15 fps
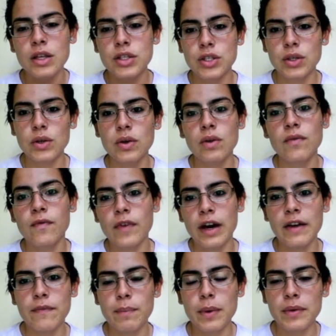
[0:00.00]
to
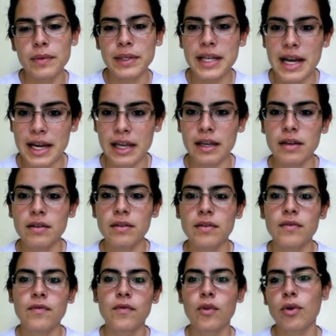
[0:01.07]
5.9
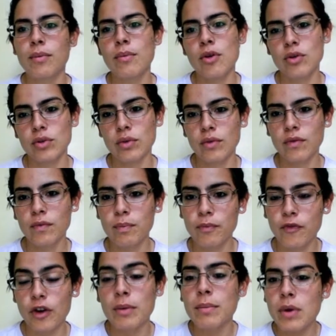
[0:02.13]

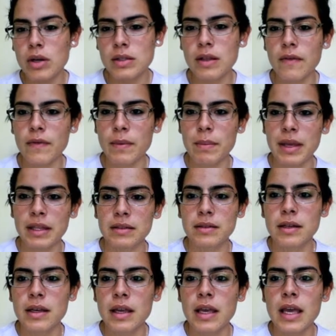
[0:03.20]
for most of the meat.
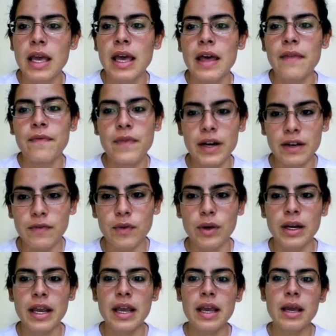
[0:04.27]

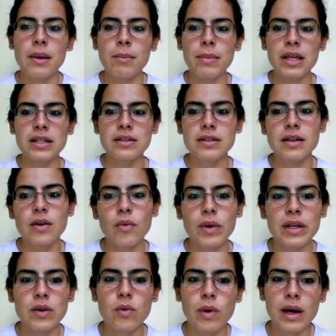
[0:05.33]
Therefore, meat
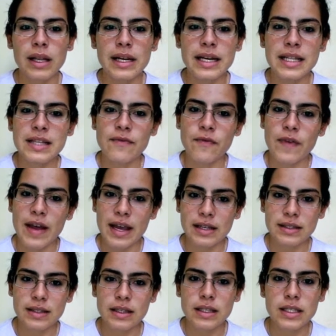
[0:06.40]
with quality
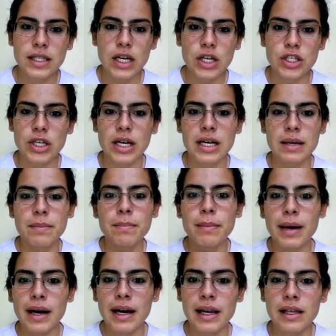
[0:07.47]
defects such as
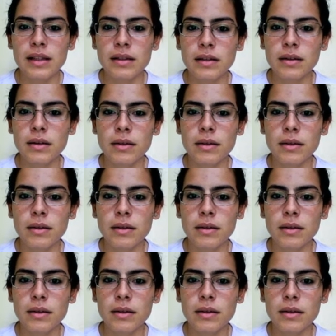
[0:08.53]
mild,